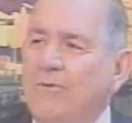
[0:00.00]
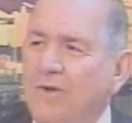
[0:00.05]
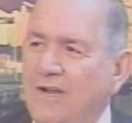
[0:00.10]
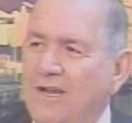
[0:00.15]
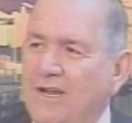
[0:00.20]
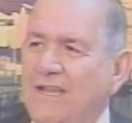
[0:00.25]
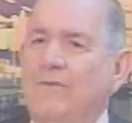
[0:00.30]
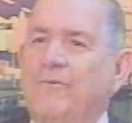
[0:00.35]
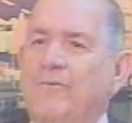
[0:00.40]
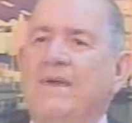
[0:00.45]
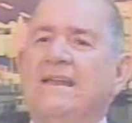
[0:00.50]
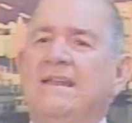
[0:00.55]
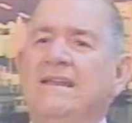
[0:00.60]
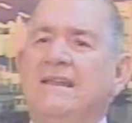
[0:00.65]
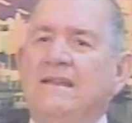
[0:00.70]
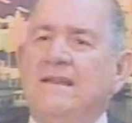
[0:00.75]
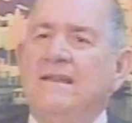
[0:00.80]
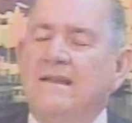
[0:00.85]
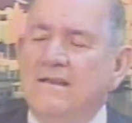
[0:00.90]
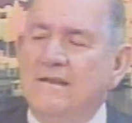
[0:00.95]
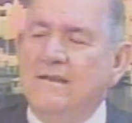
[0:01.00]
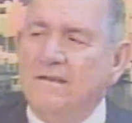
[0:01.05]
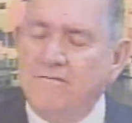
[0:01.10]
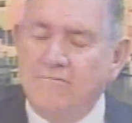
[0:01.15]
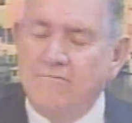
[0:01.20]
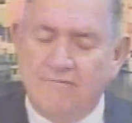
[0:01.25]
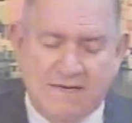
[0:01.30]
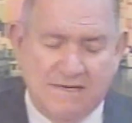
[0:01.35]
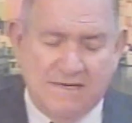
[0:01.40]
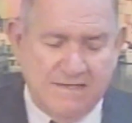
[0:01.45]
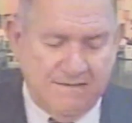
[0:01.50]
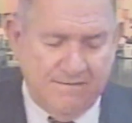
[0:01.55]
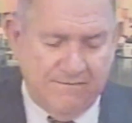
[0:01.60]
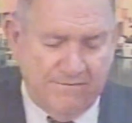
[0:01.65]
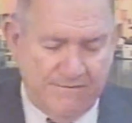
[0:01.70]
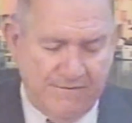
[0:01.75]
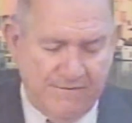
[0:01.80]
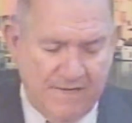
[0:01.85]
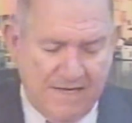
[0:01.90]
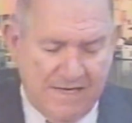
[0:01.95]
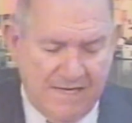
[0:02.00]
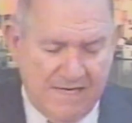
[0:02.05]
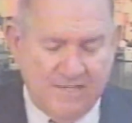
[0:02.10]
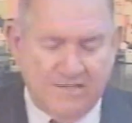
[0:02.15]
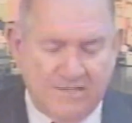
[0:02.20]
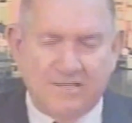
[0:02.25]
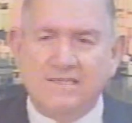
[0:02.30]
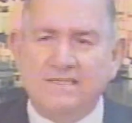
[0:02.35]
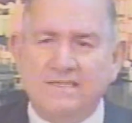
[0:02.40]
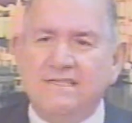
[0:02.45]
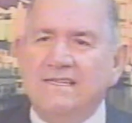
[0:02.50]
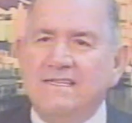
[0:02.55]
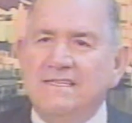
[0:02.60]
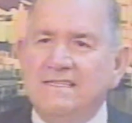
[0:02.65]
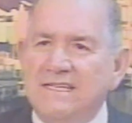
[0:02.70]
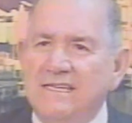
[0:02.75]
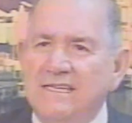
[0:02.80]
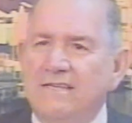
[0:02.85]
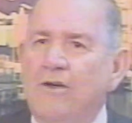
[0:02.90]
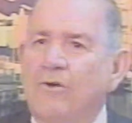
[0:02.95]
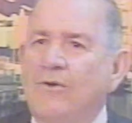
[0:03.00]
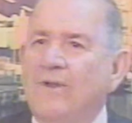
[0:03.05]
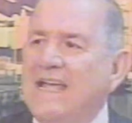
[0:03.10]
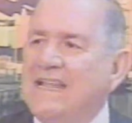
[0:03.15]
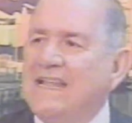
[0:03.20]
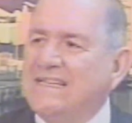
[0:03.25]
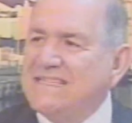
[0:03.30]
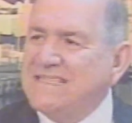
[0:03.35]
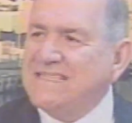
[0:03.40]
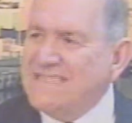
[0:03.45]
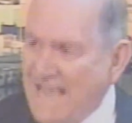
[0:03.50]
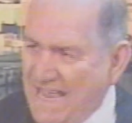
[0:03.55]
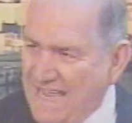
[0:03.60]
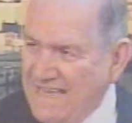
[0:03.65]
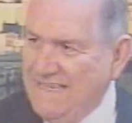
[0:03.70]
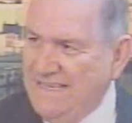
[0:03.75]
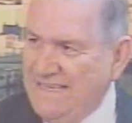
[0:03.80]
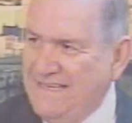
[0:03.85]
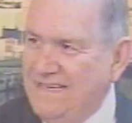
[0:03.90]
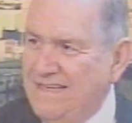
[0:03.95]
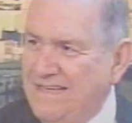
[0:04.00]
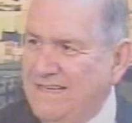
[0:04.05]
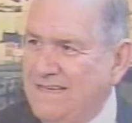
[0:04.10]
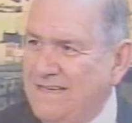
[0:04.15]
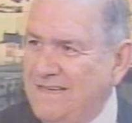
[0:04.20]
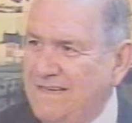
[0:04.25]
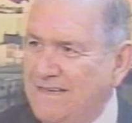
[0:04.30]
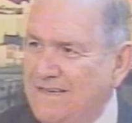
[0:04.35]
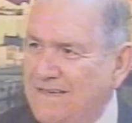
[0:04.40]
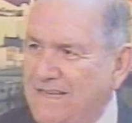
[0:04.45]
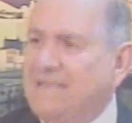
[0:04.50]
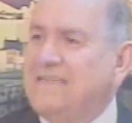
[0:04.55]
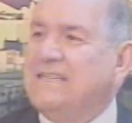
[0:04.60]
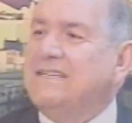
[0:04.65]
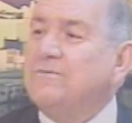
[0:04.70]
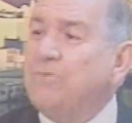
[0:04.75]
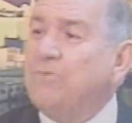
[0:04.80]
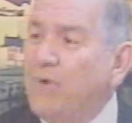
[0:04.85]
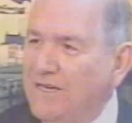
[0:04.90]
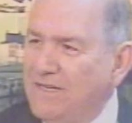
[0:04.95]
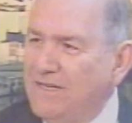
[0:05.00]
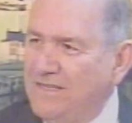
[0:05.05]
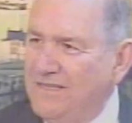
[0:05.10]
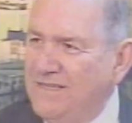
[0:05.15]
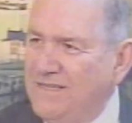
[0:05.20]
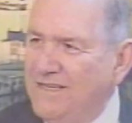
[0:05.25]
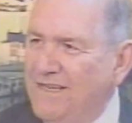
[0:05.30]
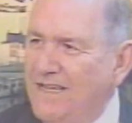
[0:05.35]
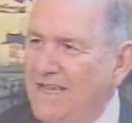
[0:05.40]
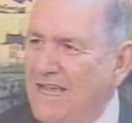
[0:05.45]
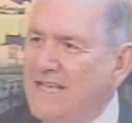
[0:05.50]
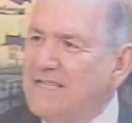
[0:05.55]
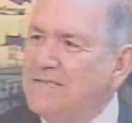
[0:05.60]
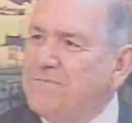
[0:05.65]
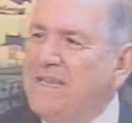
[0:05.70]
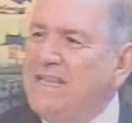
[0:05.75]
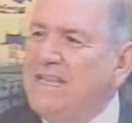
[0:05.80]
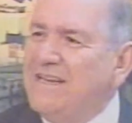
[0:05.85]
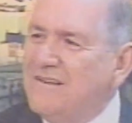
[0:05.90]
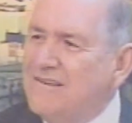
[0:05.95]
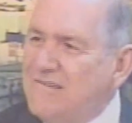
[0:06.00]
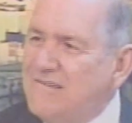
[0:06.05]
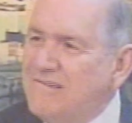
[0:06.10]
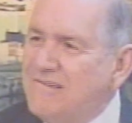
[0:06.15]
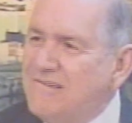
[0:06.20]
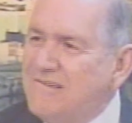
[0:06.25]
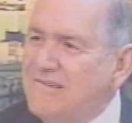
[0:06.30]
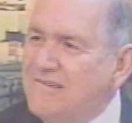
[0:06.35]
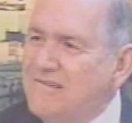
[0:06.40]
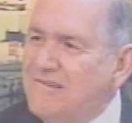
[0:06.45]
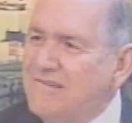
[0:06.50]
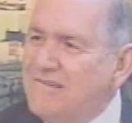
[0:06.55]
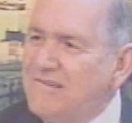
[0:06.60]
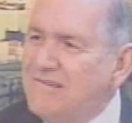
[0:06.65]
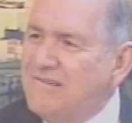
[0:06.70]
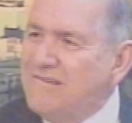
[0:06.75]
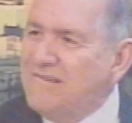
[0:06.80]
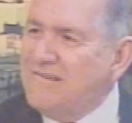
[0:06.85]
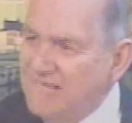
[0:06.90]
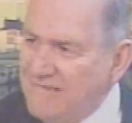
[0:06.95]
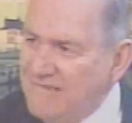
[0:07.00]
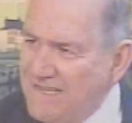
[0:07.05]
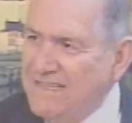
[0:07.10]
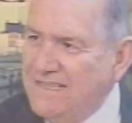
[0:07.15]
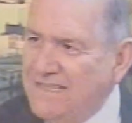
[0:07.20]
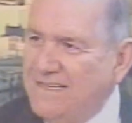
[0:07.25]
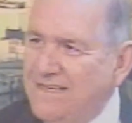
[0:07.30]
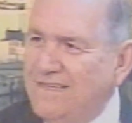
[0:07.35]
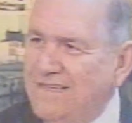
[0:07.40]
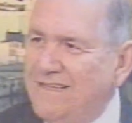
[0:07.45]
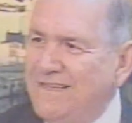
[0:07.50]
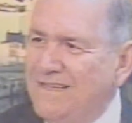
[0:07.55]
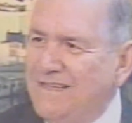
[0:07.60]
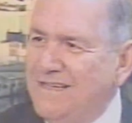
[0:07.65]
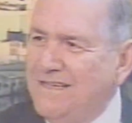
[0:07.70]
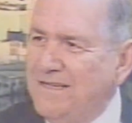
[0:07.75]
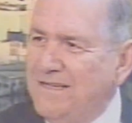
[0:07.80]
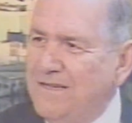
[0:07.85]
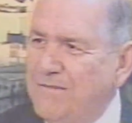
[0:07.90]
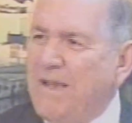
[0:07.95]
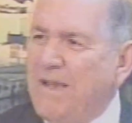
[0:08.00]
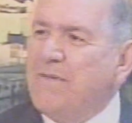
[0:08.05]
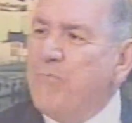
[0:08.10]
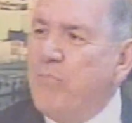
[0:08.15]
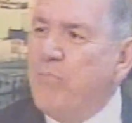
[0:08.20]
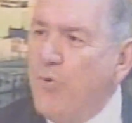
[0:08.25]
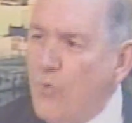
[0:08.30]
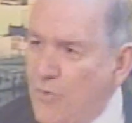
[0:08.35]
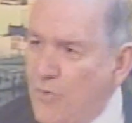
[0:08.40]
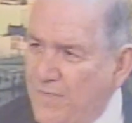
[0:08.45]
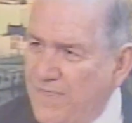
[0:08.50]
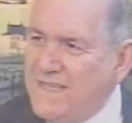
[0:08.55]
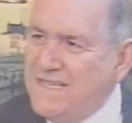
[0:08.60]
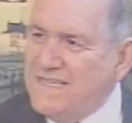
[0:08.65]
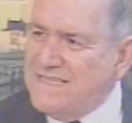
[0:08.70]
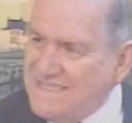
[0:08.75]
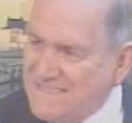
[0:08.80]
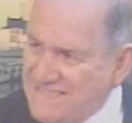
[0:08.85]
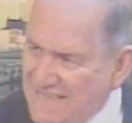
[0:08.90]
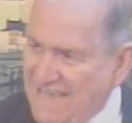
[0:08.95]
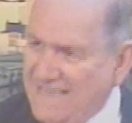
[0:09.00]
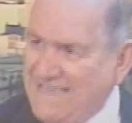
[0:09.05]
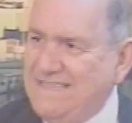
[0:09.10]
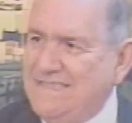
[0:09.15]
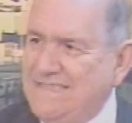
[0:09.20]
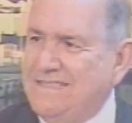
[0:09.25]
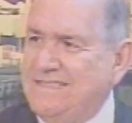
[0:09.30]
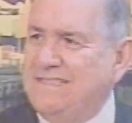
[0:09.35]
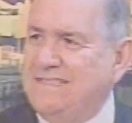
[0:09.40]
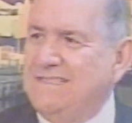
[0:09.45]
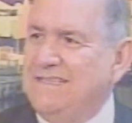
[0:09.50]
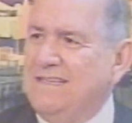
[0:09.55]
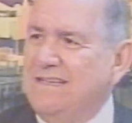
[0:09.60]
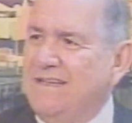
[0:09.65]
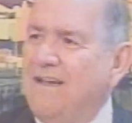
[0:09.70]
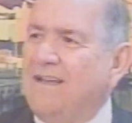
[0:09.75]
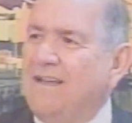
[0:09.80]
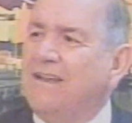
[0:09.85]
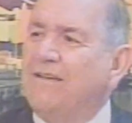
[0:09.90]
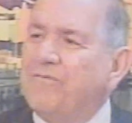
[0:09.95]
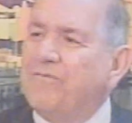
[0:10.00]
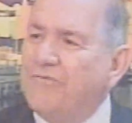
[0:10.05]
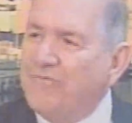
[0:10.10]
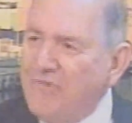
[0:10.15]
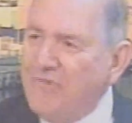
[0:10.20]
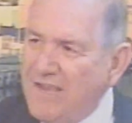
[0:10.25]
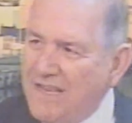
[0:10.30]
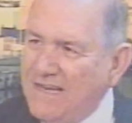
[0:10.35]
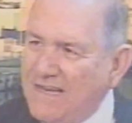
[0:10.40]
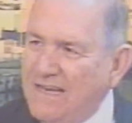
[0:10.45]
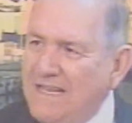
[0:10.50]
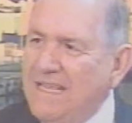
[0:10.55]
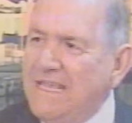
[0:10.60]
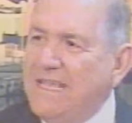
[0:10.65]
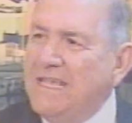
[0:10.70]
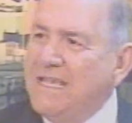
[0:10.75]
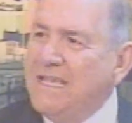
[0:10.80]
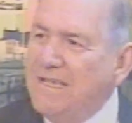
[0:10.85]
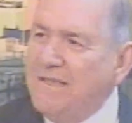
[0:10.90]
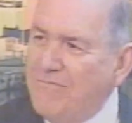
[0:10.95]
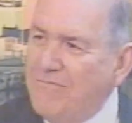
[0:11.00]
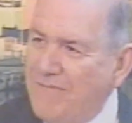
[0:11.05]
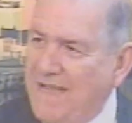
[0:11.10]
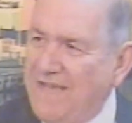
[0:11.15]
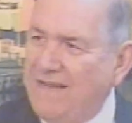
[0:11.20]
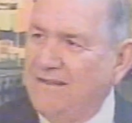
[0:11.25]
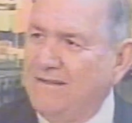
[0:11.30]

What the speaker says: When the relative agencies sit down and sign, it is what has been agreed by both sides on a friendly manner.